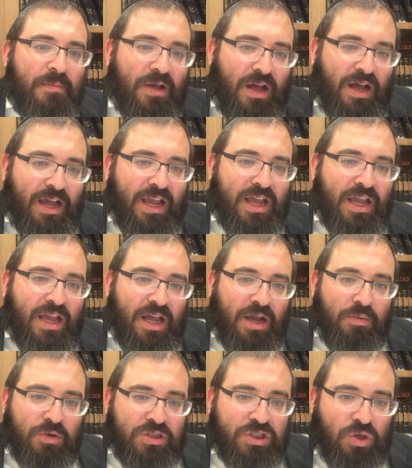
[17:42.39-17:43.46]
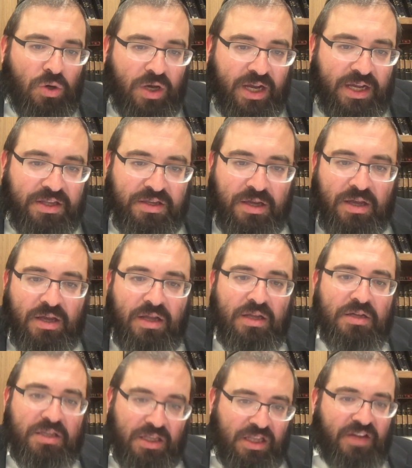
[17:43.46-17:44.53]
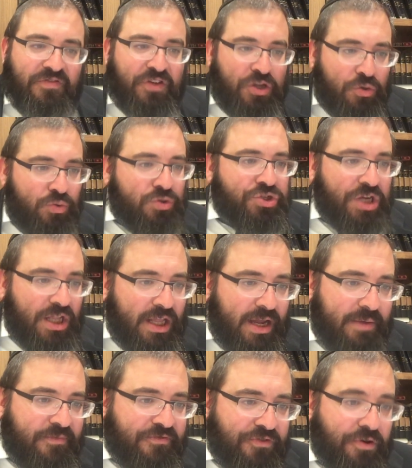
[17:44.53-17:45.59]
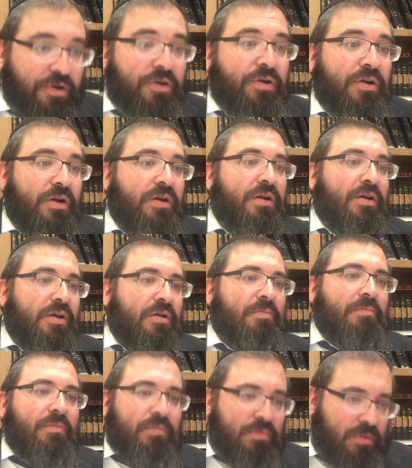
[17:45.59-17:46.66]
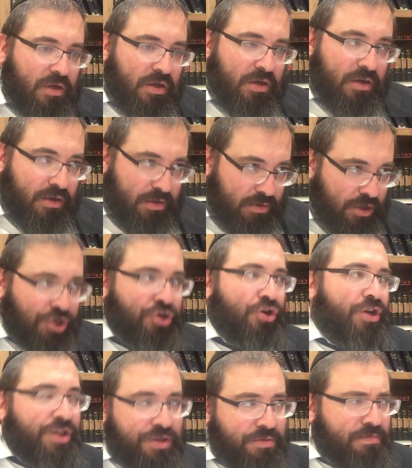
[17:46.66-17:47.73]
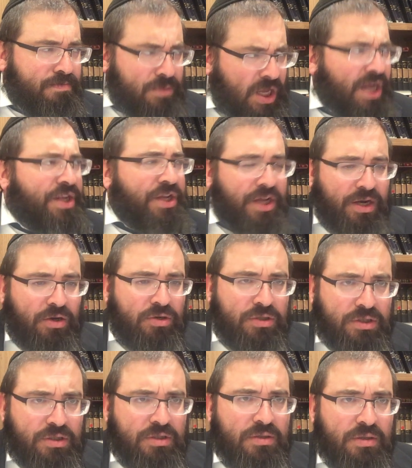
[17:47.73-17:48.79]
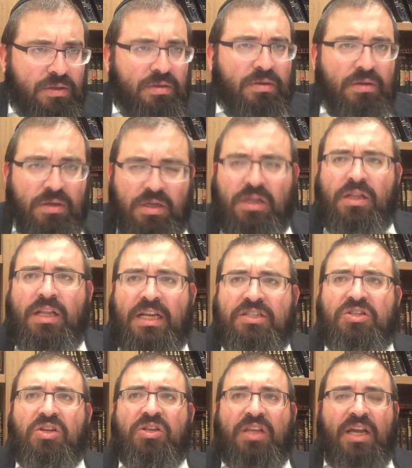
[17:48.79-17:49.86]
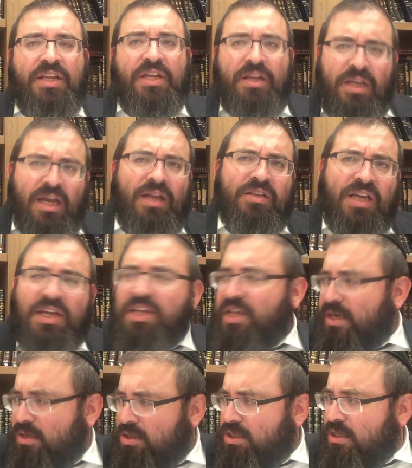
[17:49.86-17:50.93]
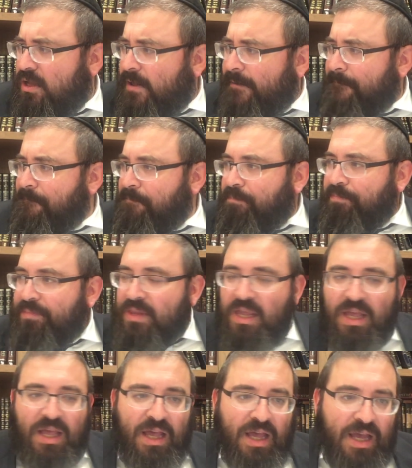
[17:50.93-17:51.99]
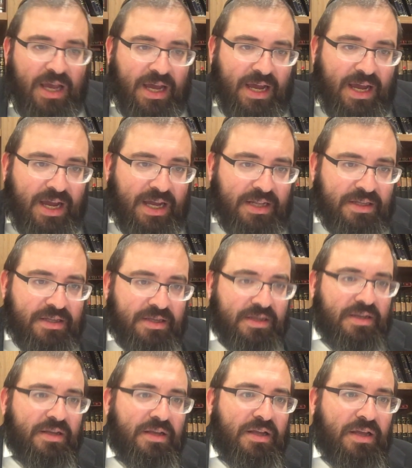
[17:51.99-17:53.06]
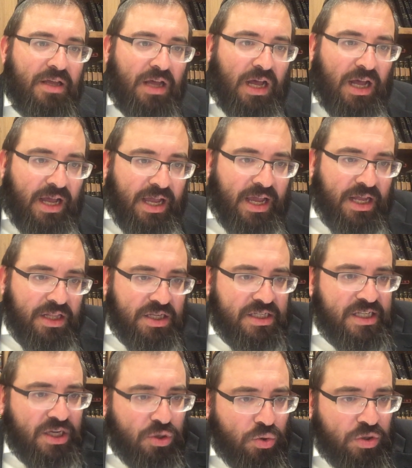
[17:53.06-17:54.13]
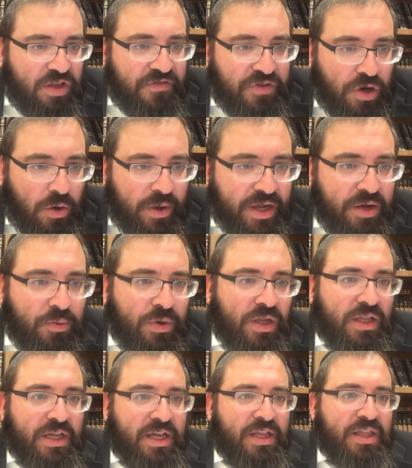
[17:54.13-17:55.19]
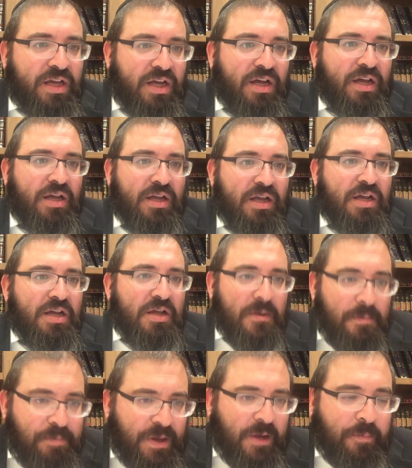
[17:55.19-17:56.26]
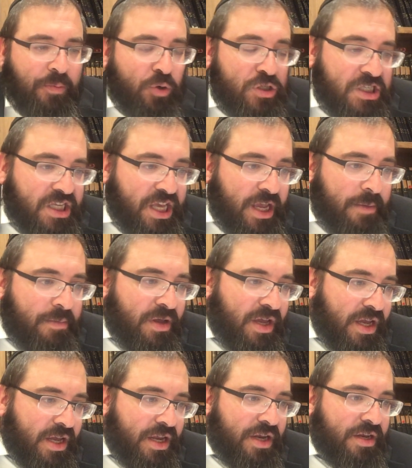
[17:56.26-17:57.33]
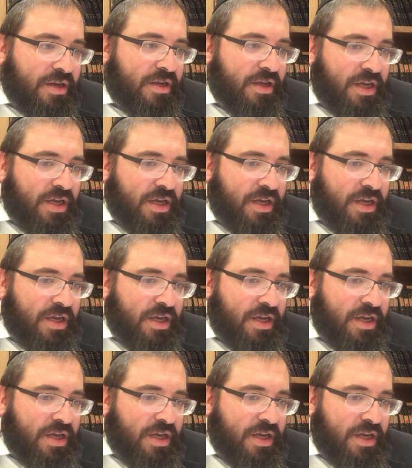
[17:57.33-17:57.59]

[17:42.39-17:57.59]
I was zochet to live in Yerushalayim for a good 10 years, a little less than 10 years. Yeah, 10 years. And I had the zichut of knowing really the big poskim in